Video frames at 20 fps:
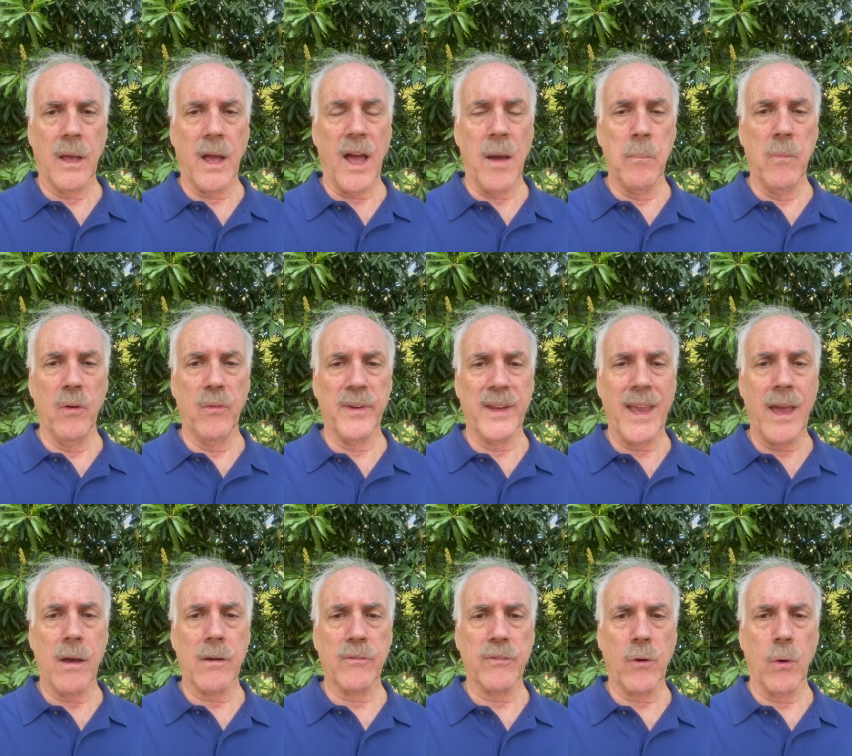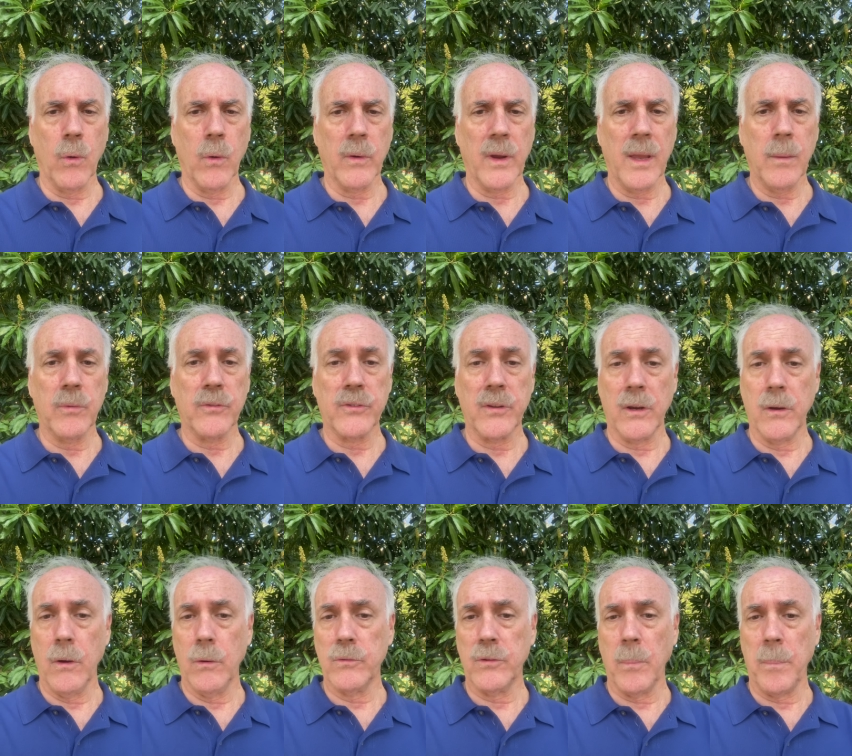I'm moving out of Coral Gables to
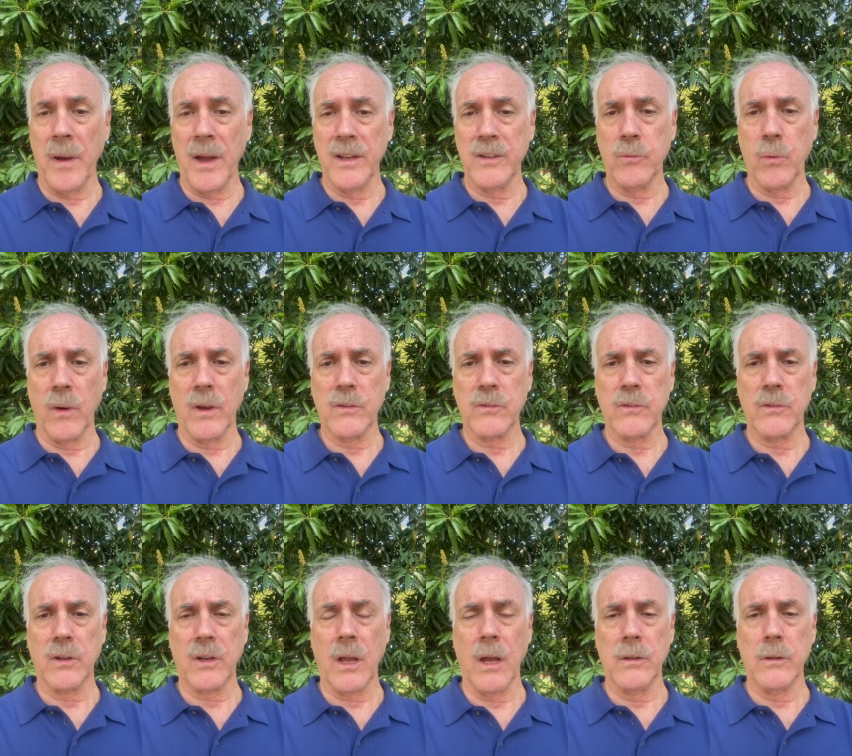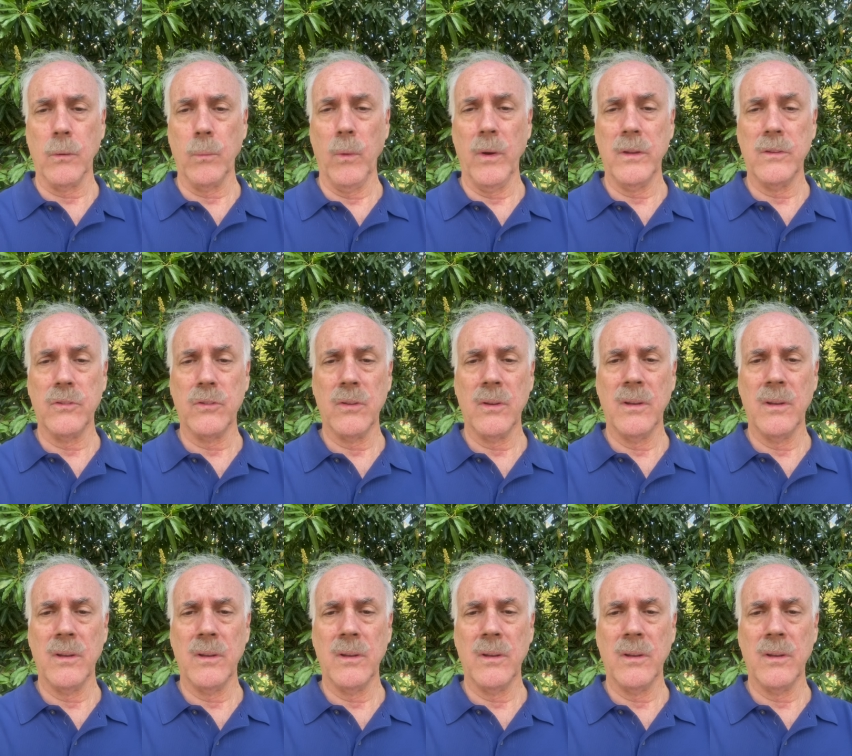go to Pinecrest, to Cutler Ridge,